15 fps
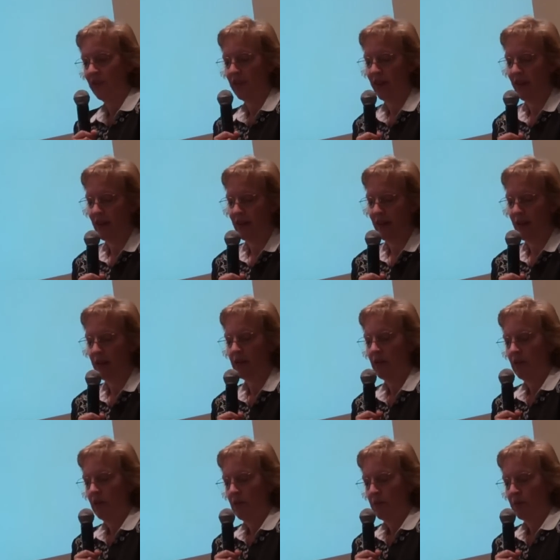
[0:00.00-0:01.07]
you're going to end
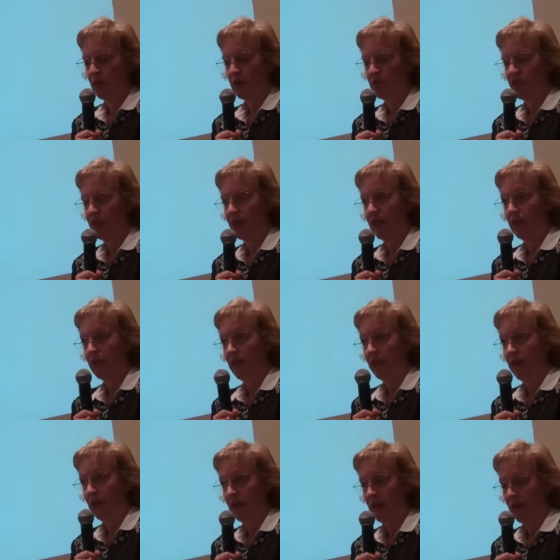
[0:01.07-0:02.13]
at Pershing
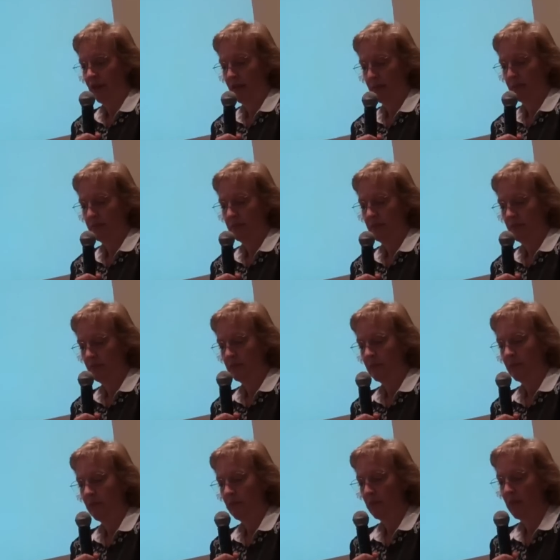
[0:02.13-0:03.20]
and
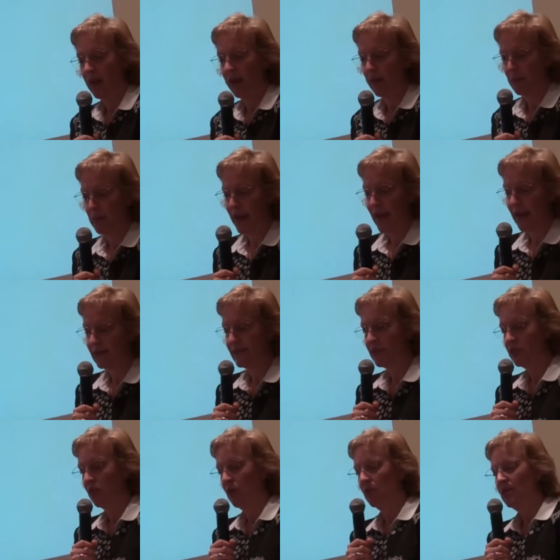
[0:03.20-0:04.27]
Main.
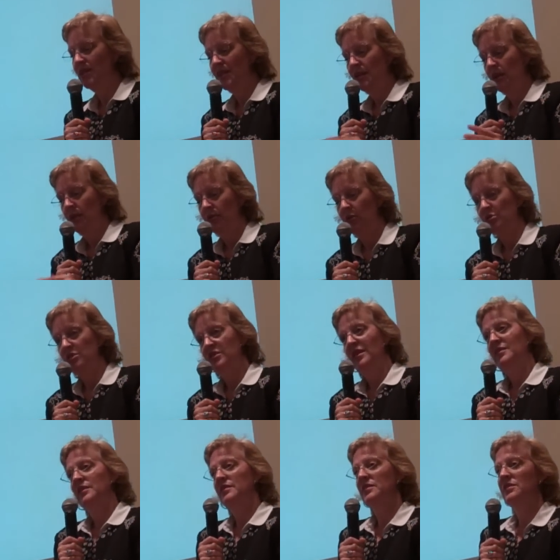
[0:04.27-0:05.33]
So those
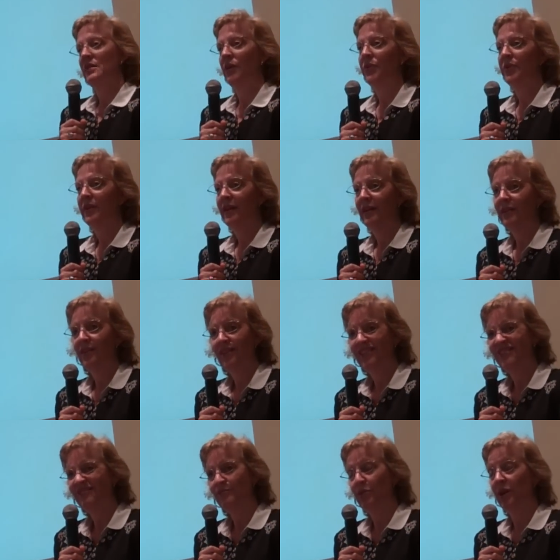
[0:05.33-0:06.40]
things at the southern
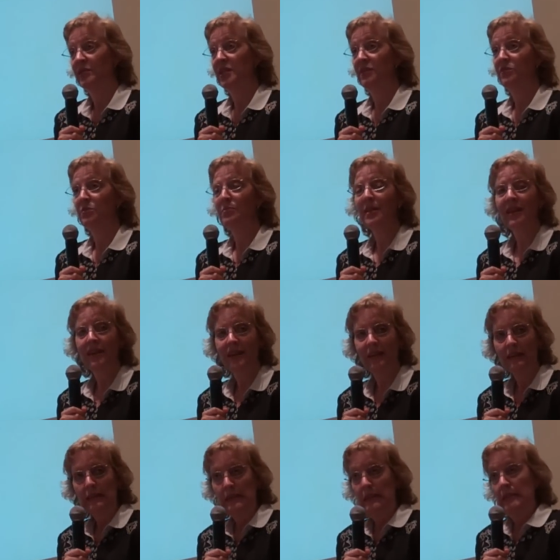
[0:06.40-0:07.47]
end, relative to
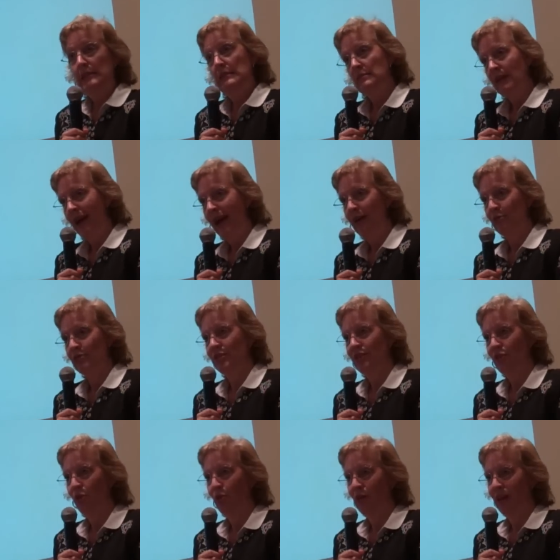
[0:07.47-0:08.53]
me, I don't
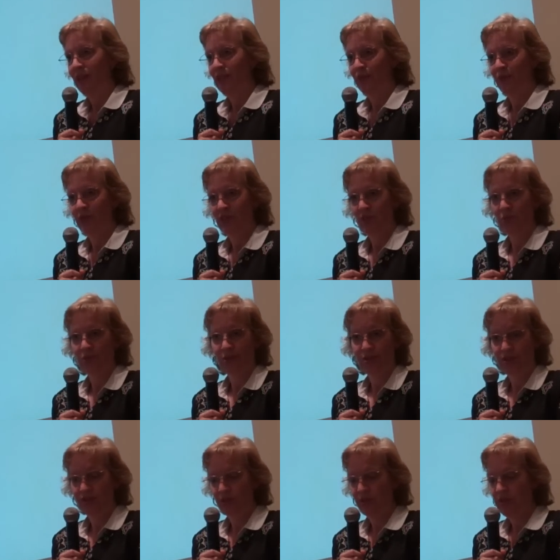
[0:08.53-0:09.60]
see a whole lot of difference because we're going
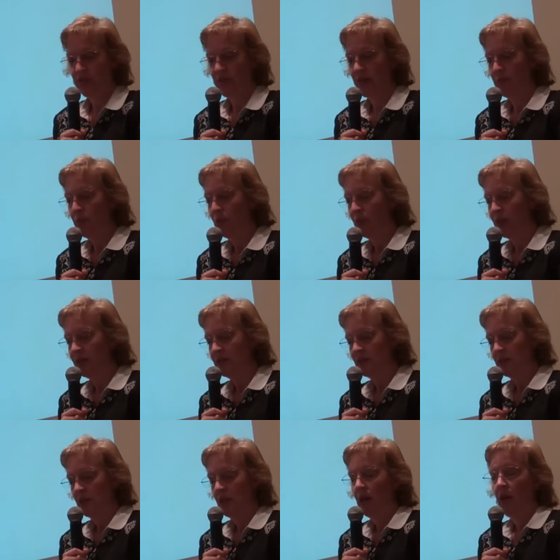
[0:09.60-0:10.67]
to serve the same
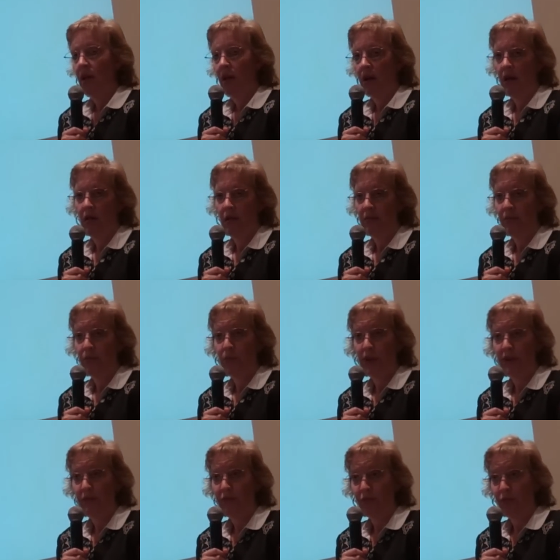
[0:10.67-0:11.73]
points.
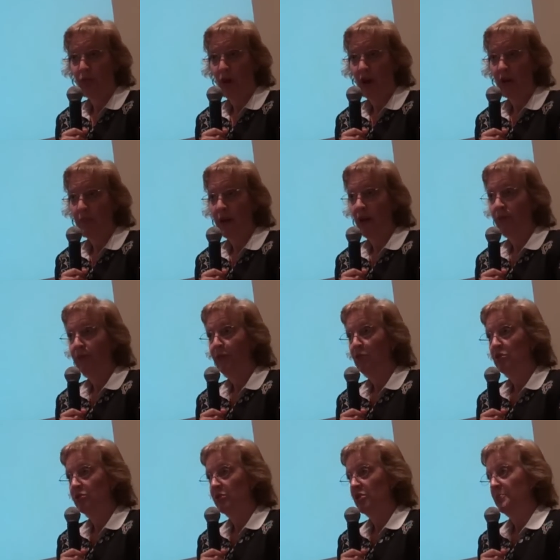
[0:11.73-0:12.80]
We've thought about
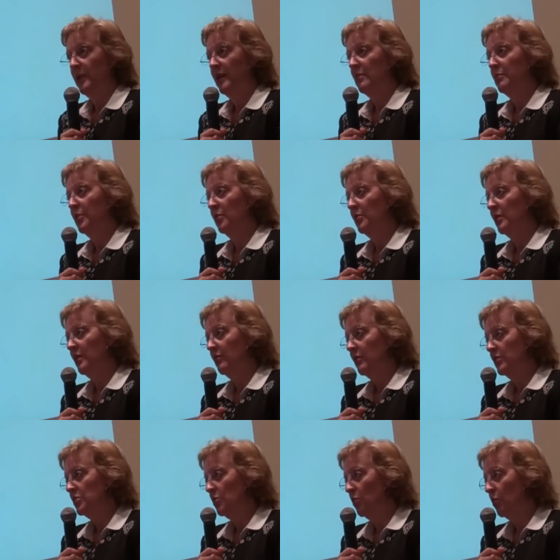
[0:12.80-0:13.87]
future expandability of
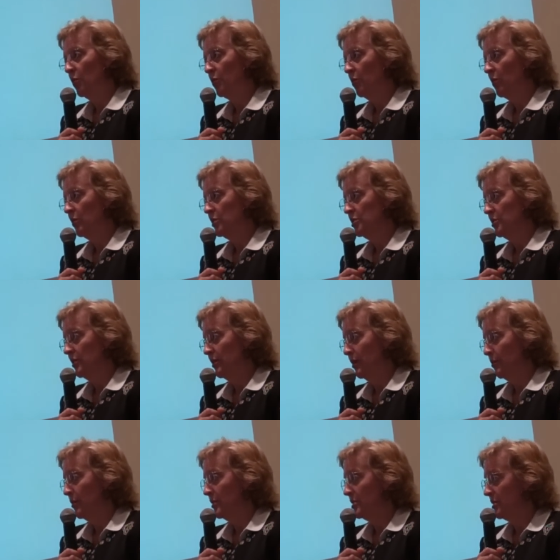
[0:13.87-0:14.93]
this corridor,
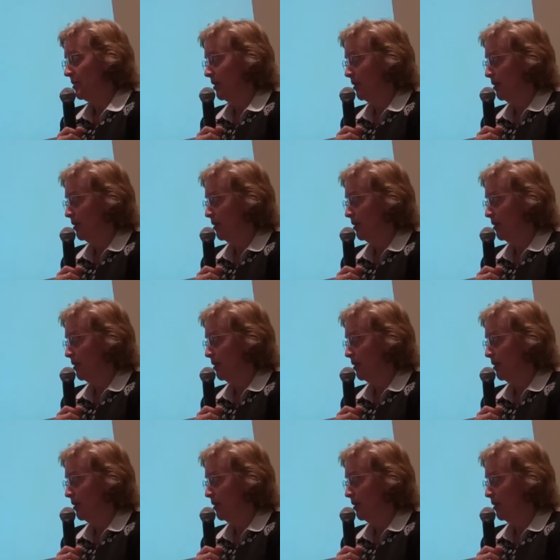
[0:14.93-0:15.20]
this